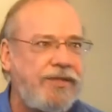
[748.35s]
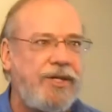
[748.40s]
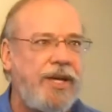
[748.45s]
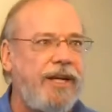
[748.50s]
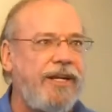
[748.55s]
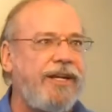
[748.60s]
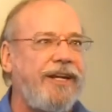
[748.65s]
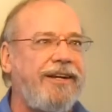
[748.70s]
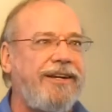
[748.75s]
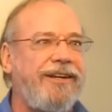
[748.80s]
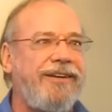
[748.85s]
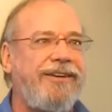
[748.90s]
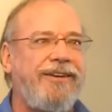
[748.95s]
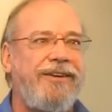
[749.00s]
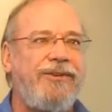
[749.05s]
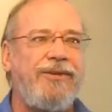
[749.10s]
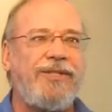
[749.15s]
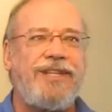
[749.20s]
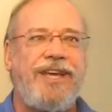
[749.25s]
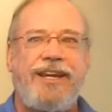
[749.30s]
of a sudden,
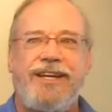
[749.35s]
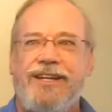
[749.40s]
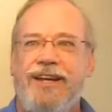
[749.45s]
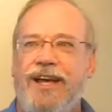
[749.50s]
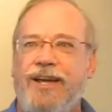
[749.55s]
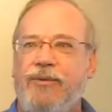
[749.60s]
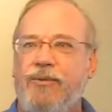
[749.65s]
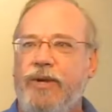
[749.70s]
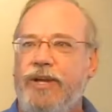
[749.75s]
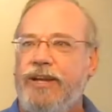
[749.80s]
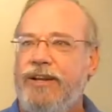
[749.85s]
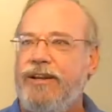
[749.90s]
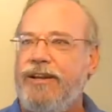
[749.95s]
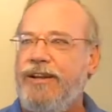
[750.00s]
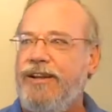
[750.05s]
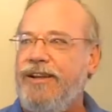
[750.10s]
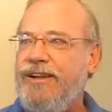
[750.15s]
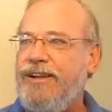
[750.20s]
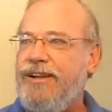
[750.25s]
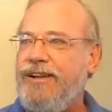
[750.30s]
it was like God went,
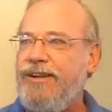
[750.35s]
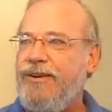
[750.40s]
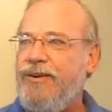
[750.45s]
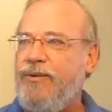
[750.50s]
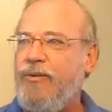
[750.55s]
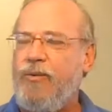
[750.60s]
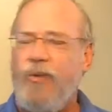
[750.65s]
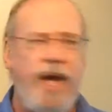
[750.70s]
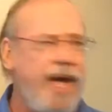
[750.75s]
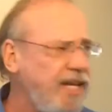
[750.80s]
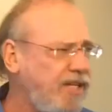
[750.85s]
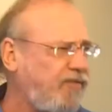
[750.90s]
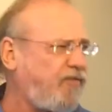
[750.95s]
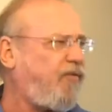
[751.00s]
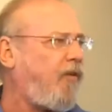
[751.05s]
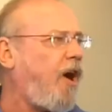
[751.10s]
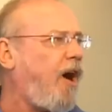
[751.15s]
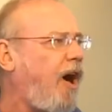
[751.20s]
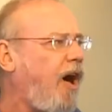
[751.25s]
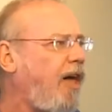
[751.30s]

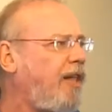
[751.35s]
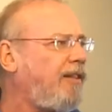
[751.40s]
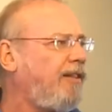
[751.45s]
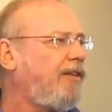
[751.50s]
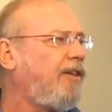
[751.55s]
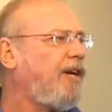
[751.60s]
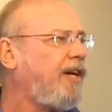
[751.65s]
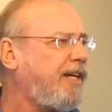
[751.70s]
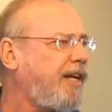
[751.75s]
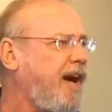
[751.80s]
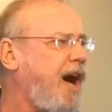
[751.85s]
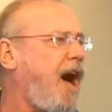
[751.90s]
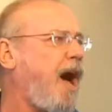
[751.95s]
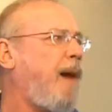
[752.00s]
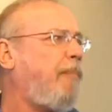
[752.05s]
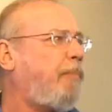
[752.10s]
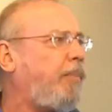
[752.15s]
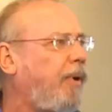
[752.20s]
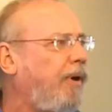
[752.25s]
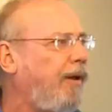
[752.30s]
Westfall, look
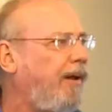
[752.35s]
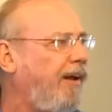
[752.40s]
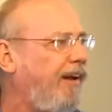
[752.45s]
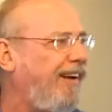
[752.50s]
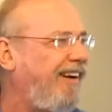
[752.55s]
up!